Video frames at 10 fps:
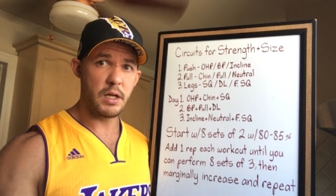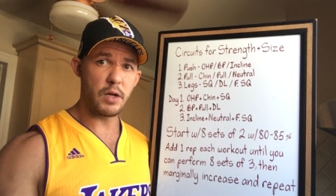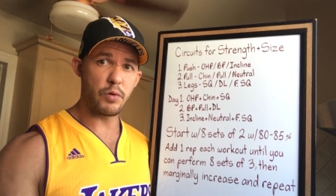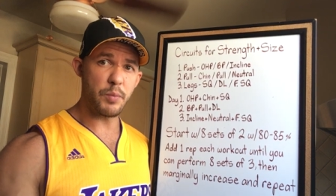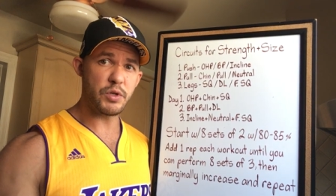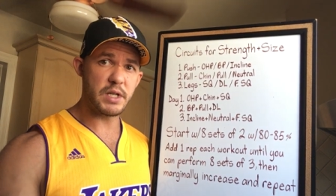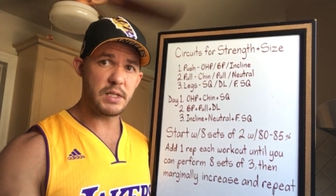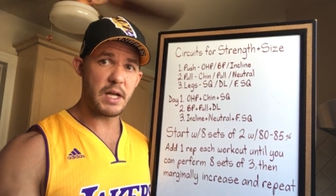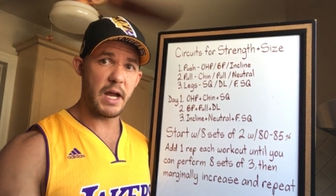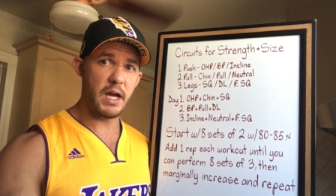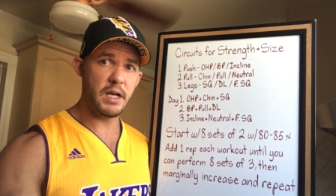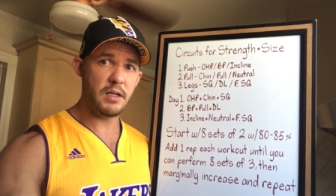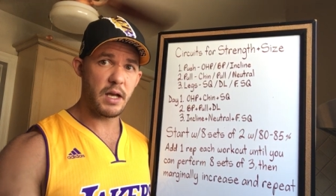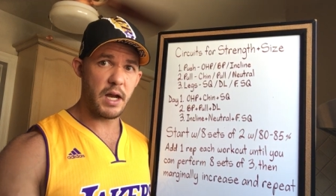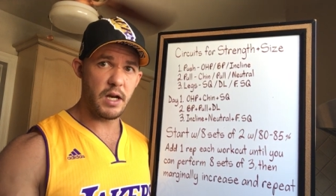that represents 80
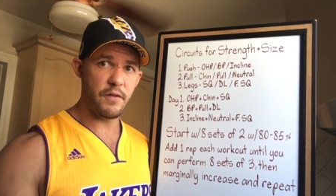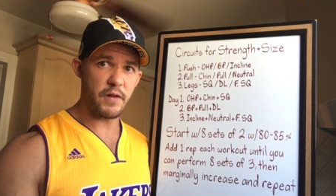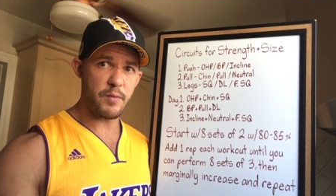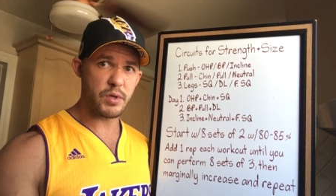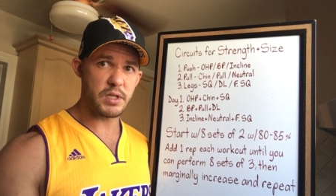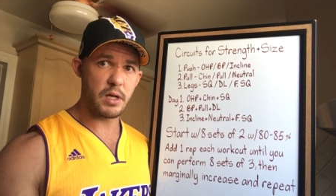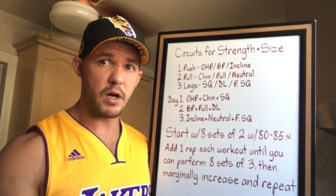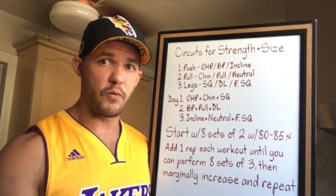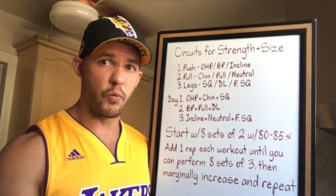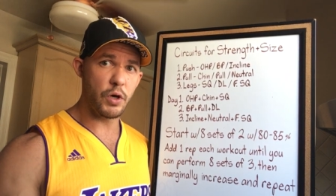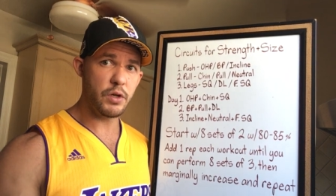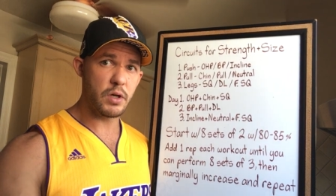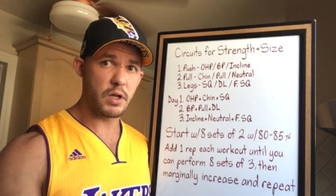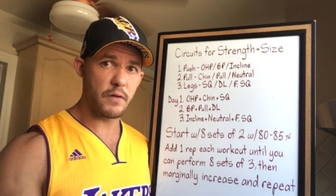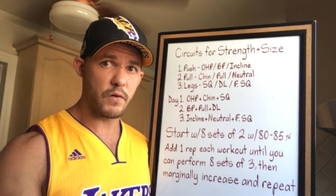to 85% of what you
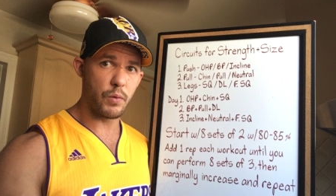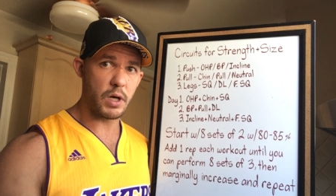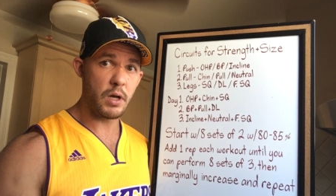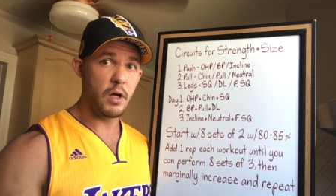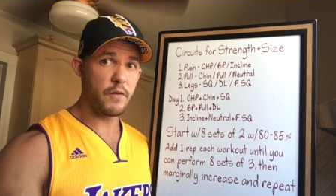could lift for one